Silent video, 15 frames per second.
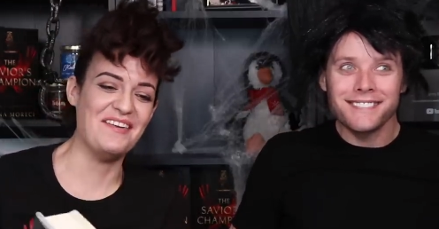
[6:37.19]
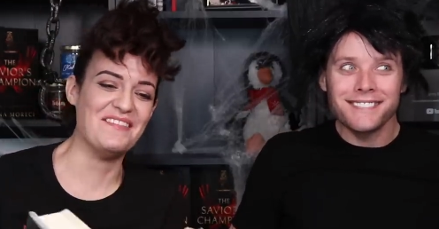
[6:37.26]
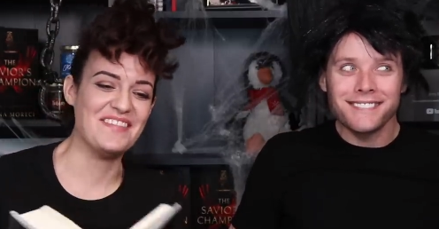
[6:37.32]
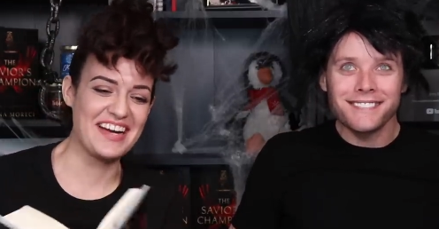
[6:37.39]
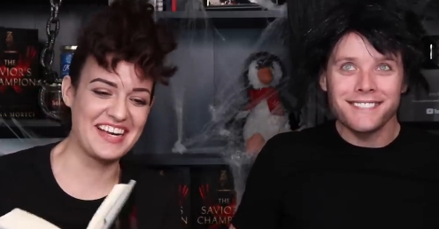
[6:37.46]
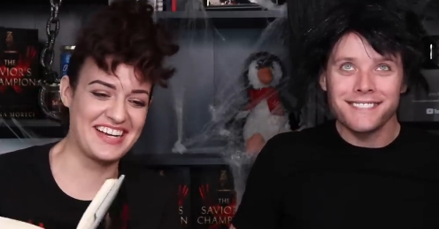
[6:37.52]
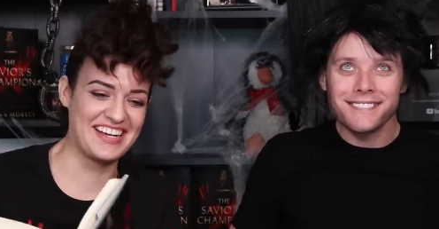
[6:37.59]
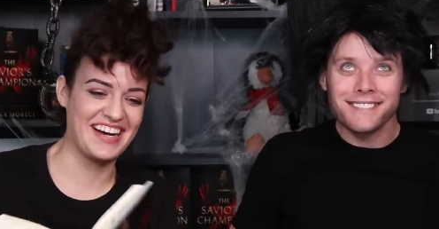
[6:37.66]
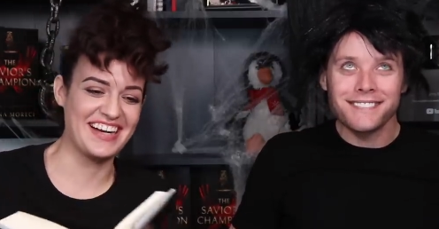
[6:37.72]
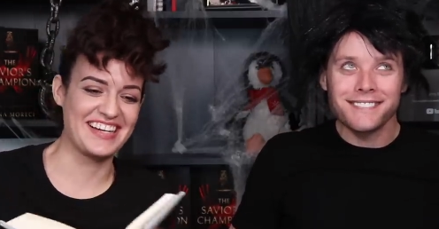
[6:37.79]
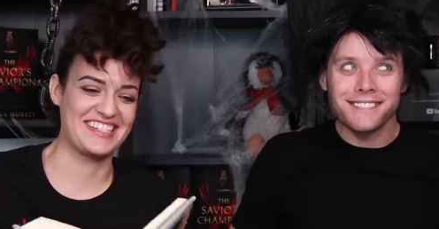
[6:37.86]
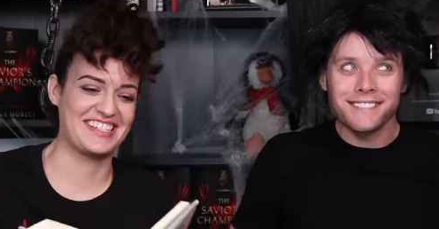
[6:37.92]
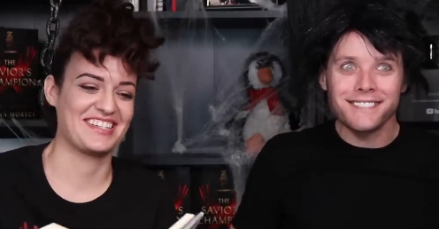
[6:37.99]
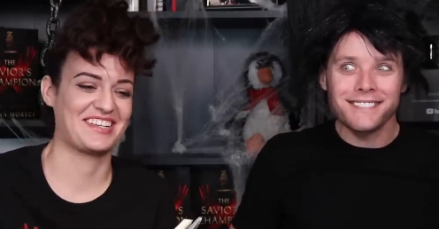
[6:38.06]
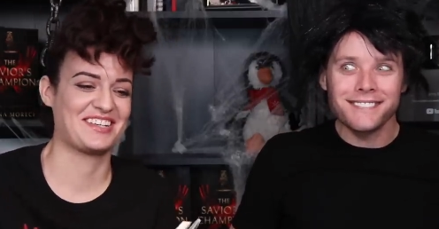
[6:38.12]
Speaker 1: oh my
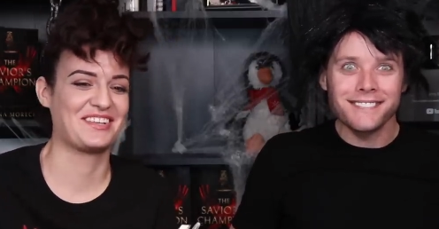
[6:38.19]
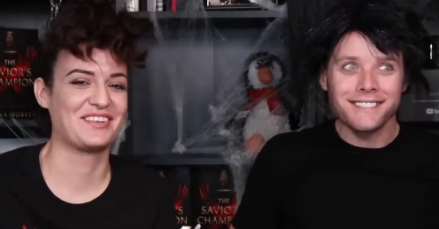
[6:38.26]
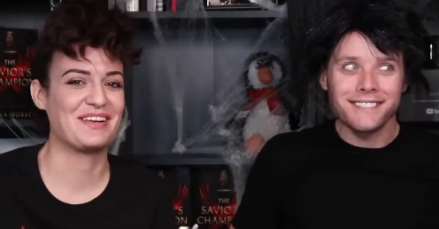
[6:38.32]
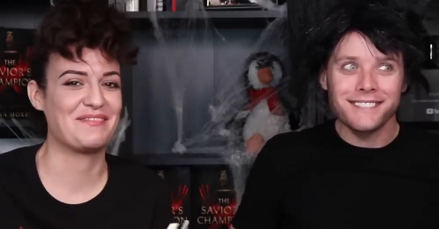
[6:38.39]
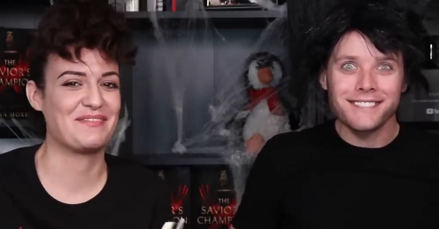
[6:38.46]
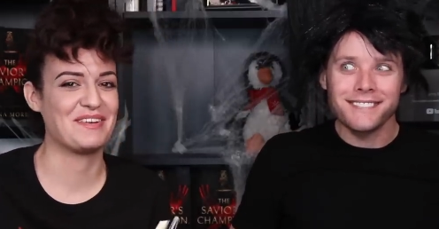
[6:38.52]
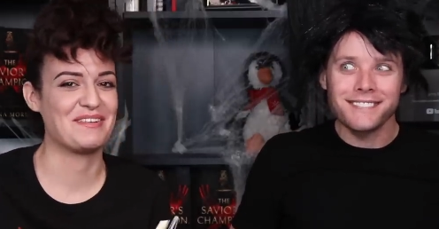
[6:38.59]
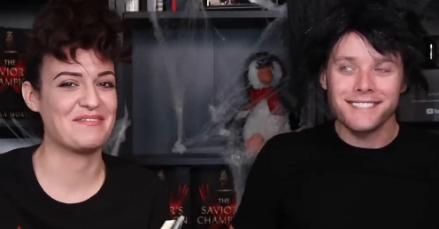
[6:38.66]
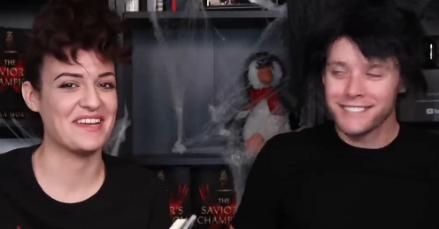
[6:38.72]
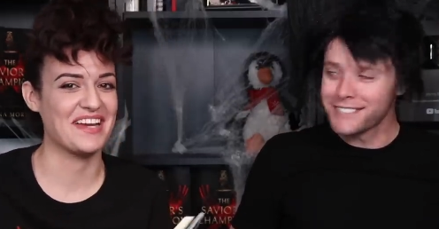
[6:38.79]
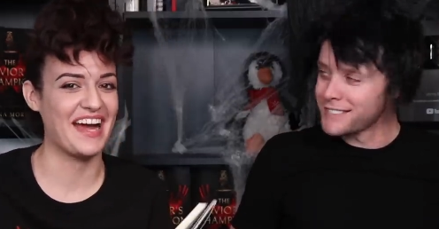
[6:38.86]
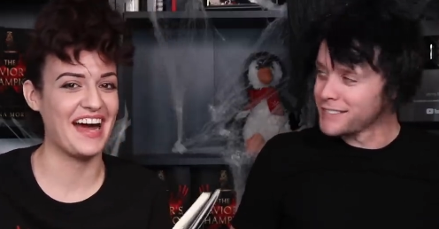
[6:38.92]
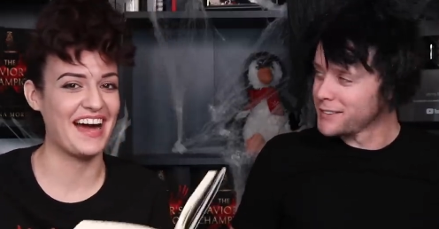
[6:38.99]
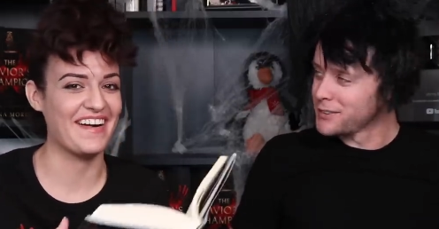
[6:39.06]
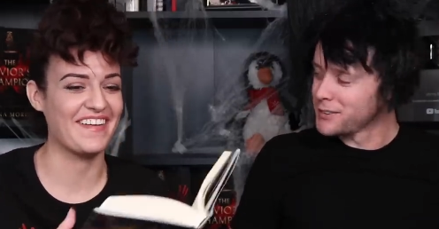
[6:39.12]
gosh, you're creeping me
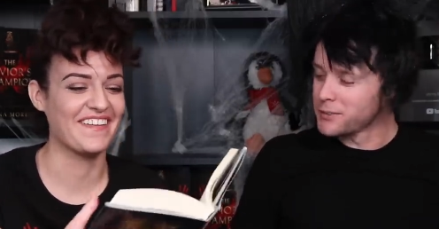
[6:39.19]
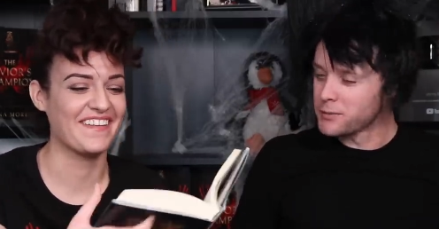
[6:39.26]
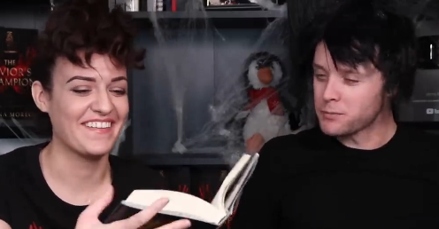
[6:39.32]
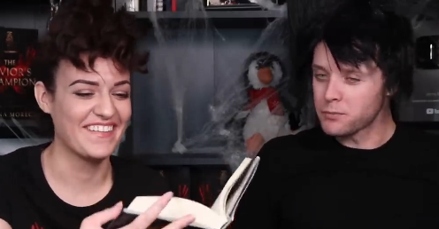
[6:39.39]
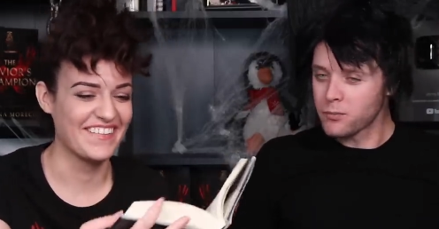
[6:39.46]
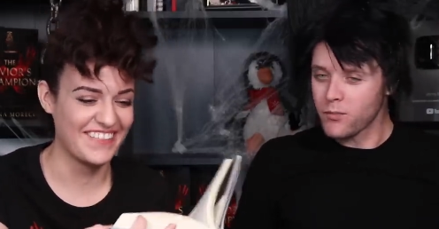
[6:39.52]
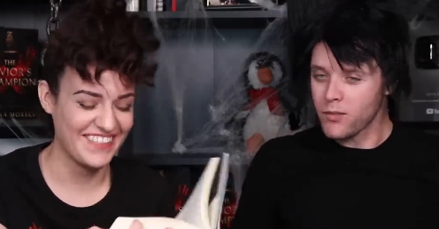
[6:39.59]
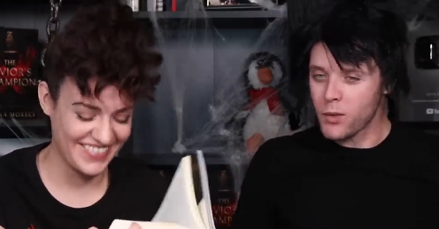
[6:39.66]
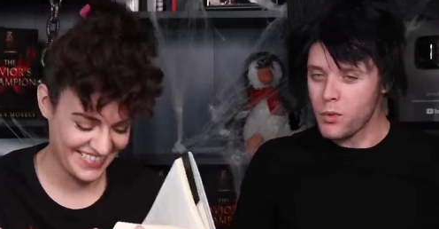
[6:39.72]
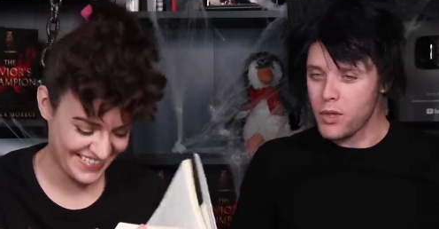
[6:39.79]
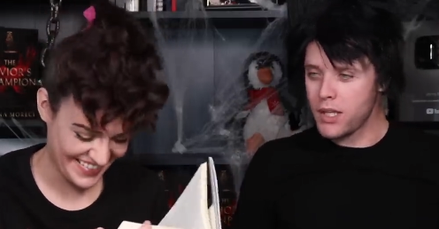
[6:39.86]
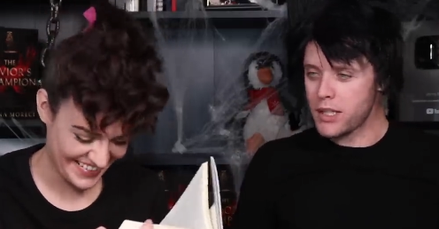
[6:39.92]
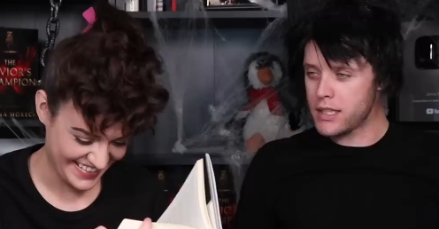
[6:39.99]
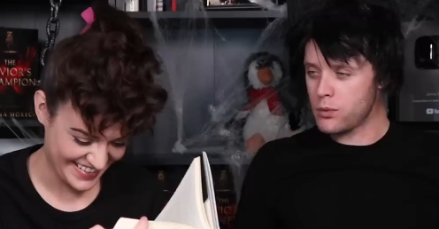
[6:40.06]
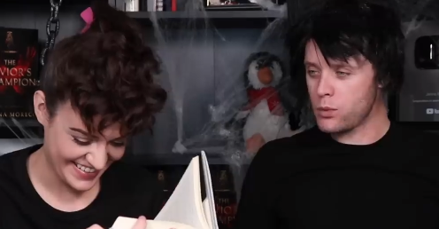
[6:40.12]
out.
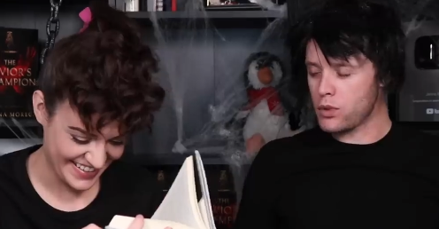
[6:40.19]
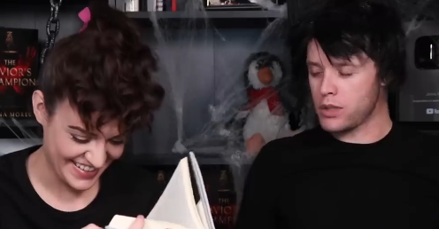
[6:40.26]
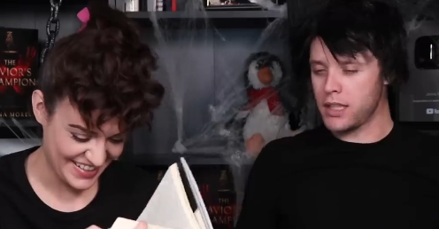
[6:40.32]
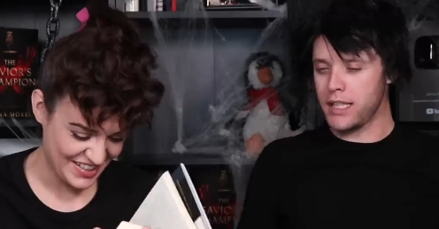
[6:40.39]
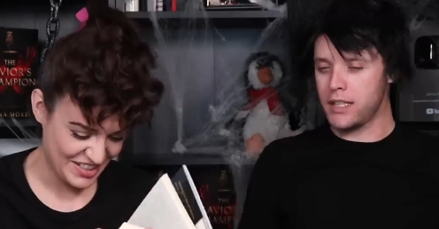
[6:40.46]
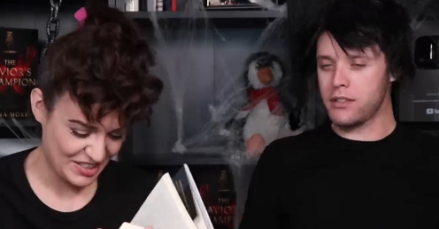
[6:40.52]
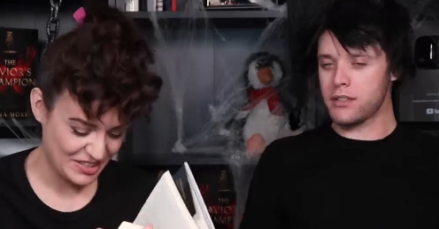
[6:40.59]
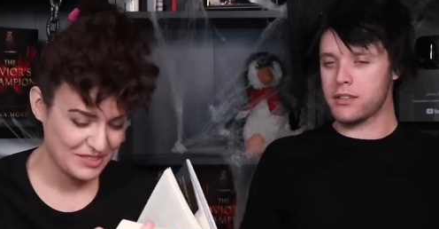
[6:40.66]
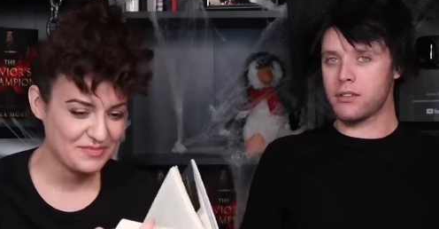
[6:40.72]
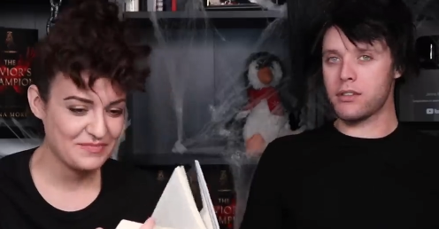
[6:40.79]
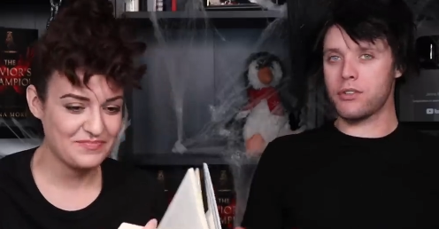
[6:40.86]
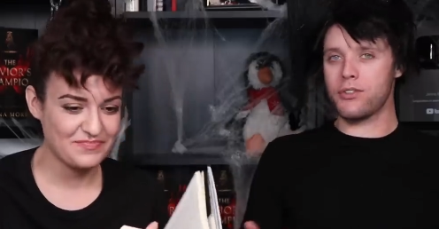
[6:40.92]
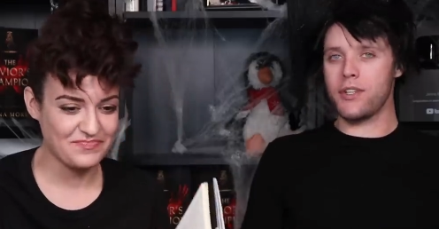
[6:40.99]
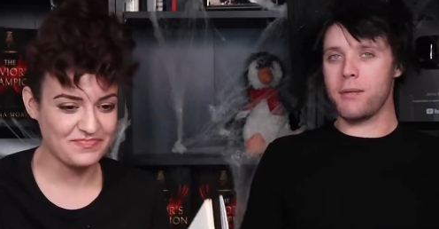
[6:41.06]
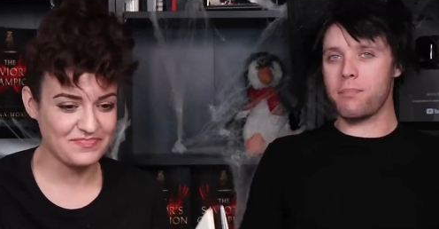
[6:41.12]
Speaker 2: What? He well, Kaleo's
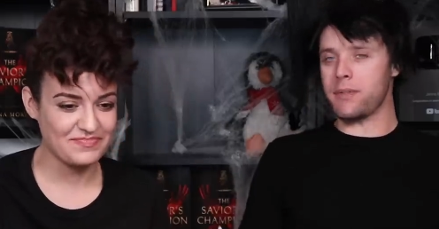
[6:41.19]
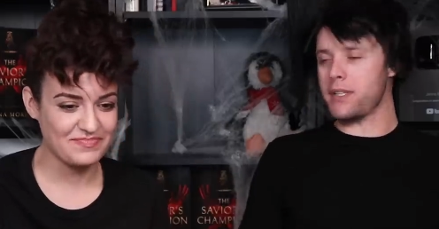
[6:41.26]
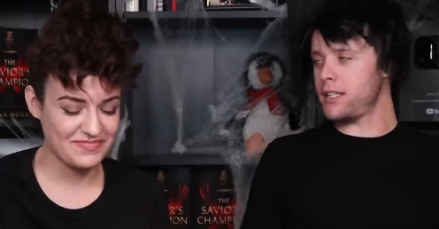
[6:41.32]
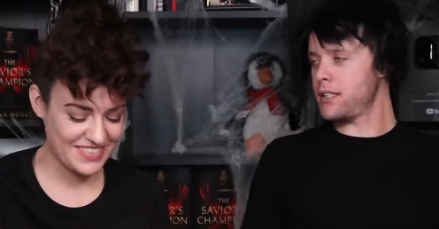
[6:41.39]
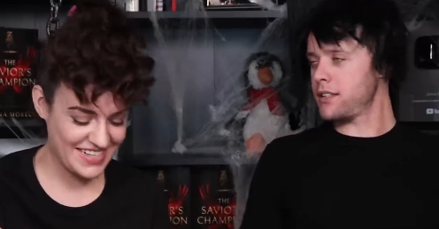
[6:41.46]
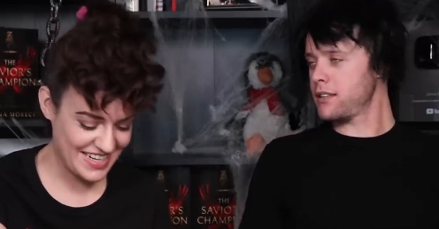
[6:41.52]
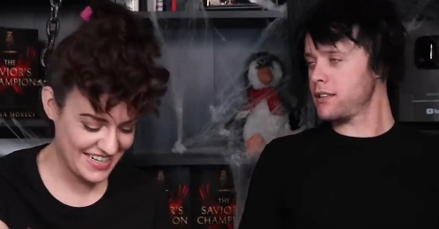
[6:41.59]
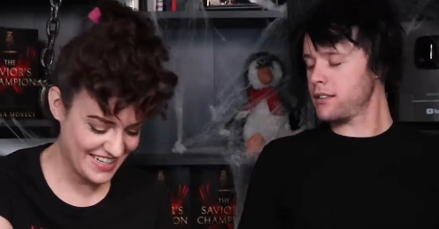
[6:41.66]
creepy.